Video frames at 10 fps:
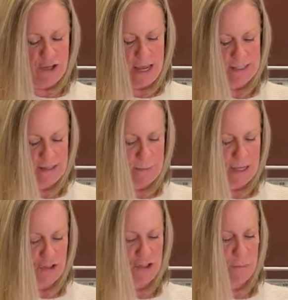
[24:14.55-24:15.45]

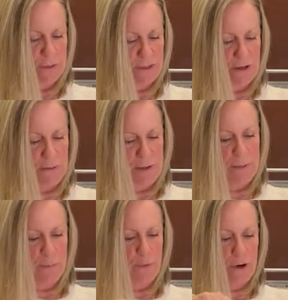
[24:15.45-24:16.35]
estimation was going to be
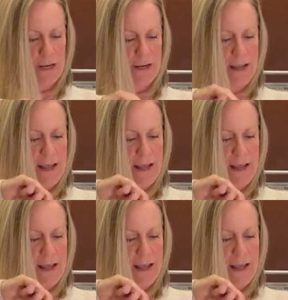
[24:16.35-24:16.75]
important